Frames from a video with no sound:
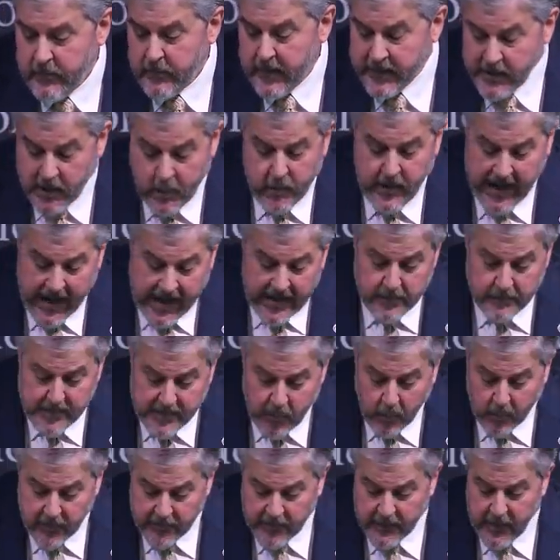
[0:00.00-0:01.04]
But you can be
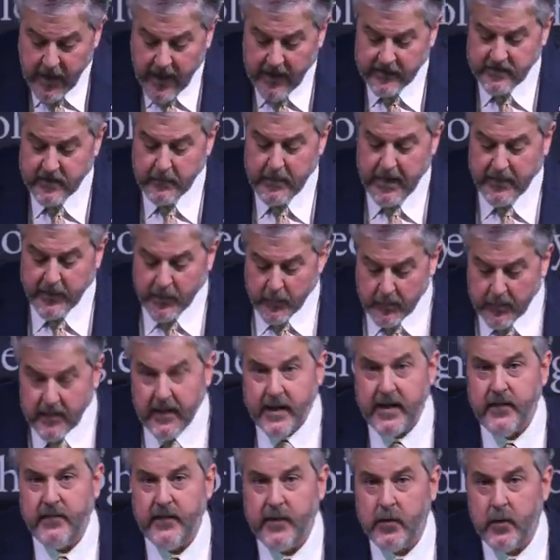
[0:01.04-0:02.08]
orthodox about your
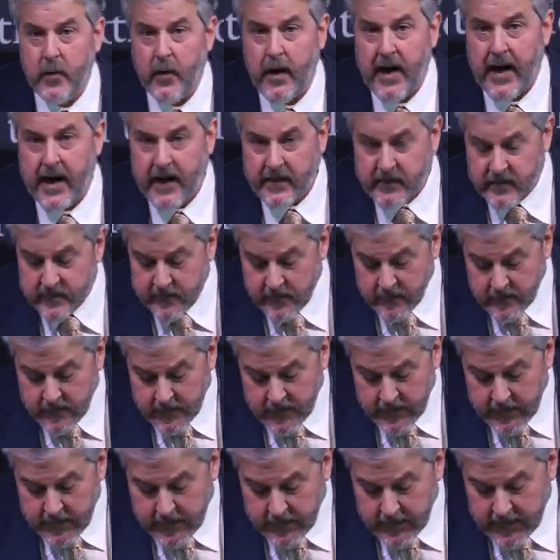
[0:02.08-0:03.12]
belief in Christ,
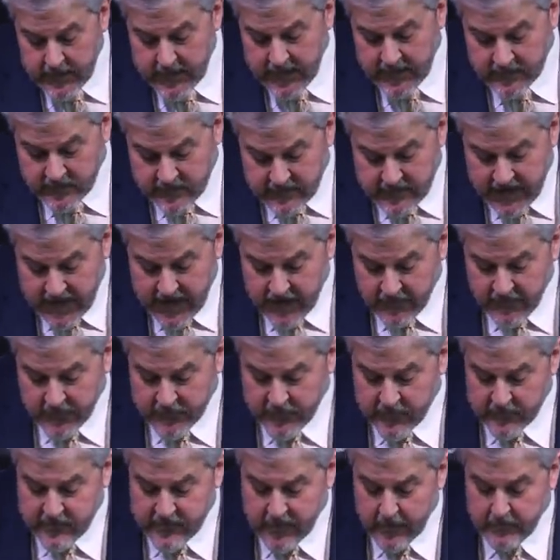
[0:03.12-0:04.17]
his death
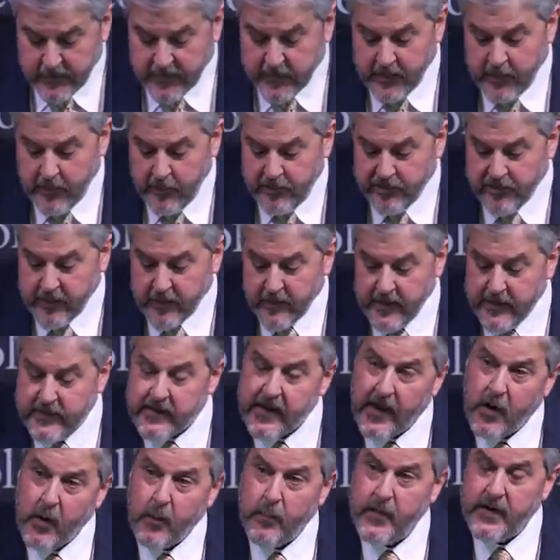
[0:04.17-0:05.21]
as a substitutionary
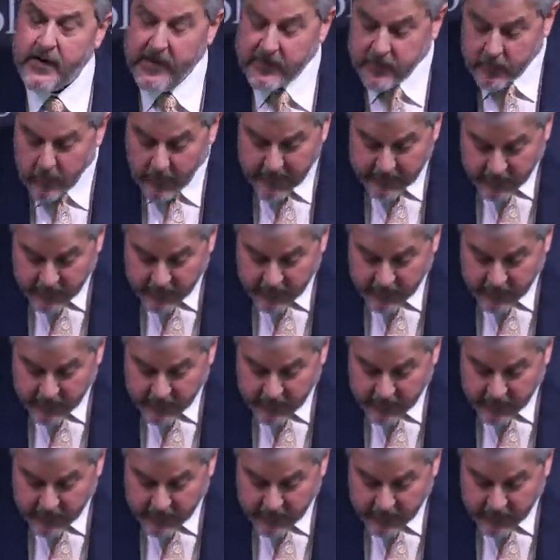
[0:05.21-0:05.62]
atonement, his